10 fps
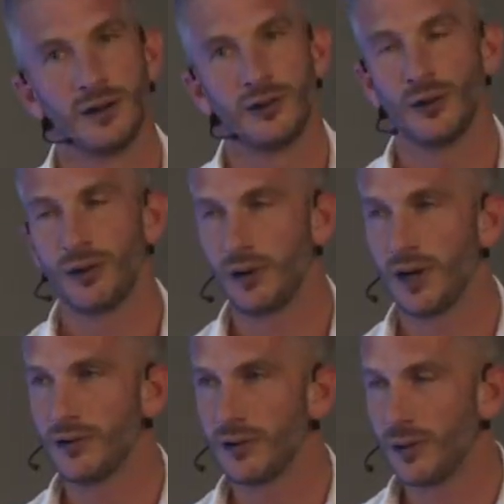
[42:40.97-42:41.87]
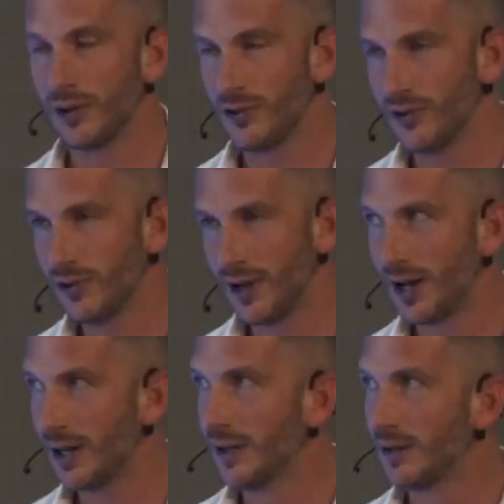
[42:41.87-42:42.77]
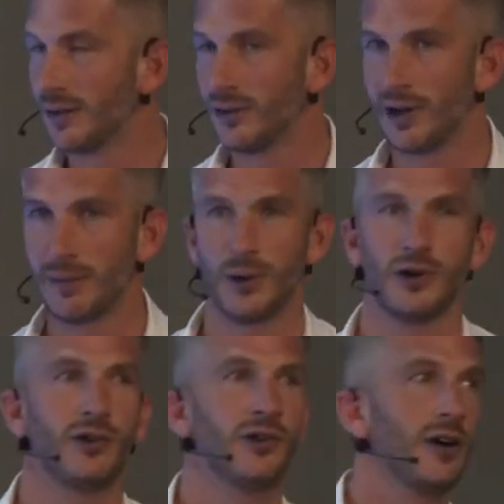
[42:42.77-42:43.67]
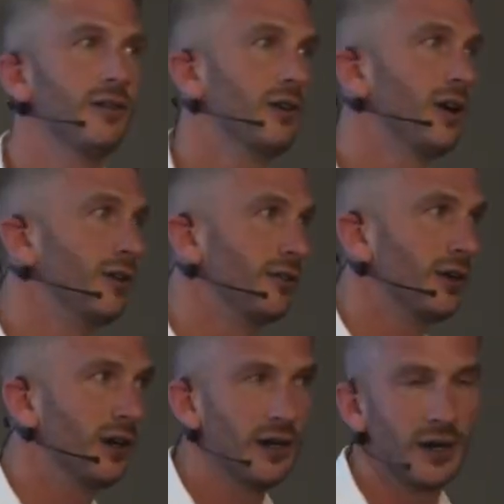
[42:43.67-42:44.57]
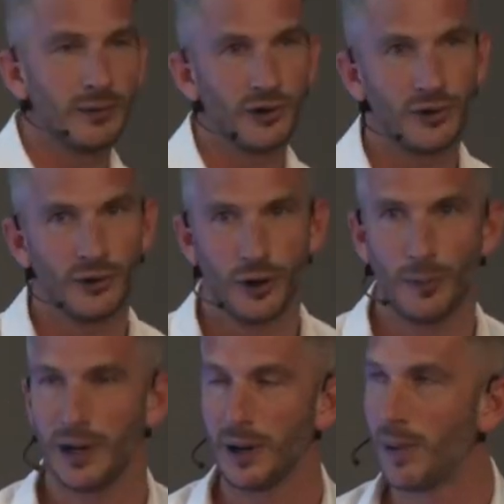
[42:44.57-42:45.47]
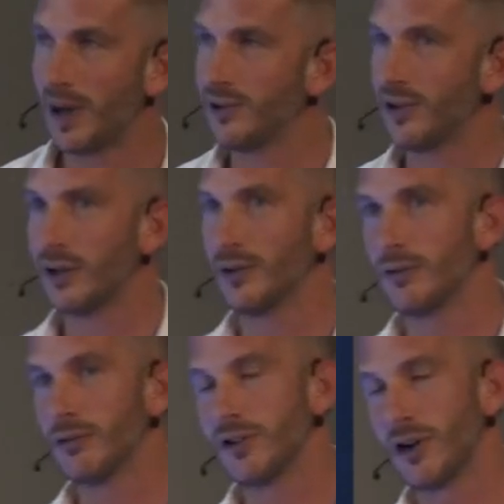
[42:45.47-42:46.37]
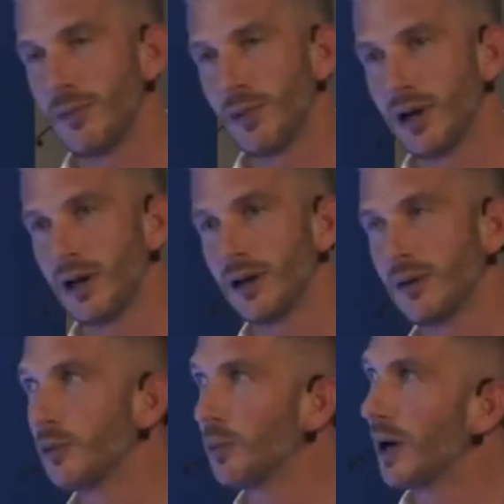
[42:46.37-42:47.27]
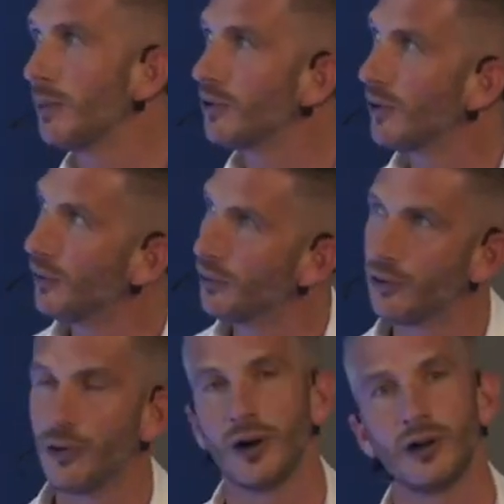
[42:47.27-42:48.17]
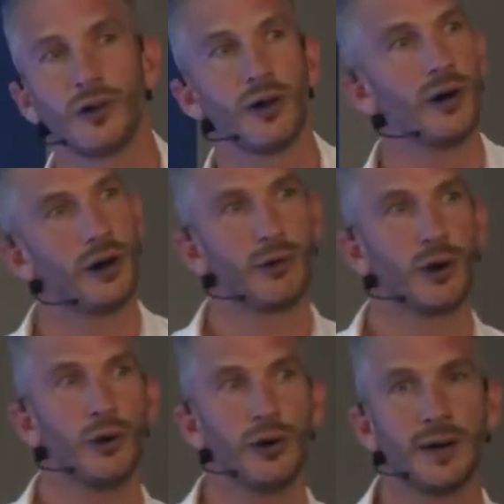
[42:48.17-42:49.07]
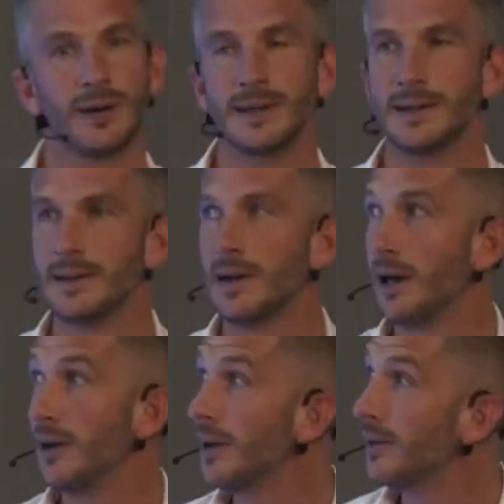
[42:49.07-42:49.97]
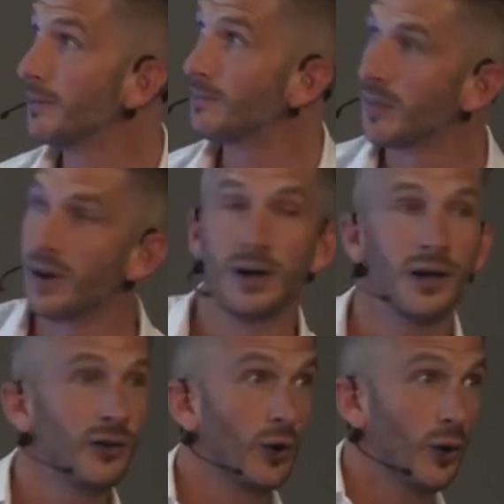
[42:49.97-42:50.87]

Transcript: 200 or 300 questions a day, the same questions over and over, and I ended up just copying and pasting or retyping it, and it was becoming soul-destroying, so I thought I'd record it, and I did. Here's the